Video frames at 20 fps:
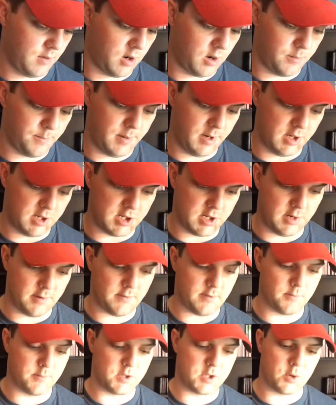RPG
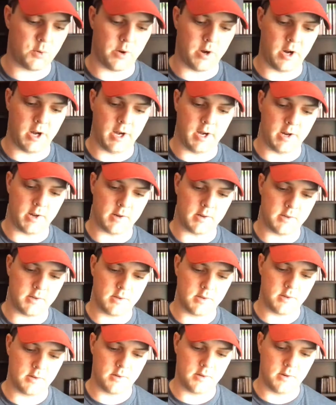from Square
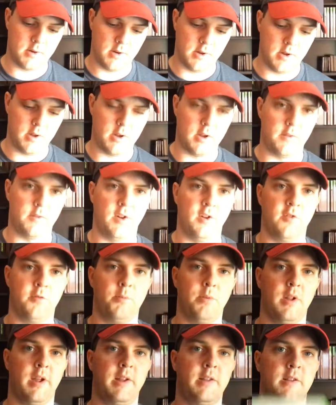Enix. If
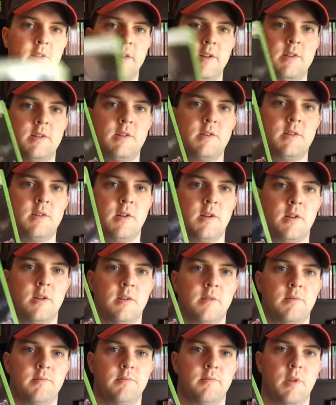you've played this,
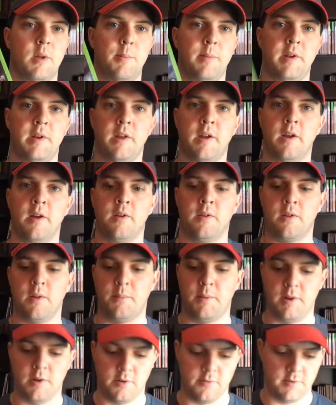let me know.
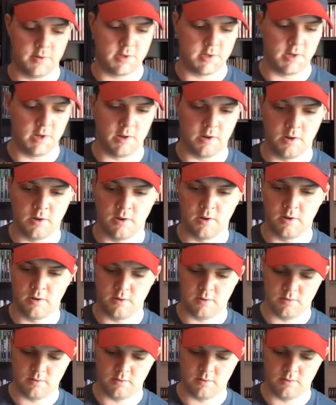Let me know if it's any good.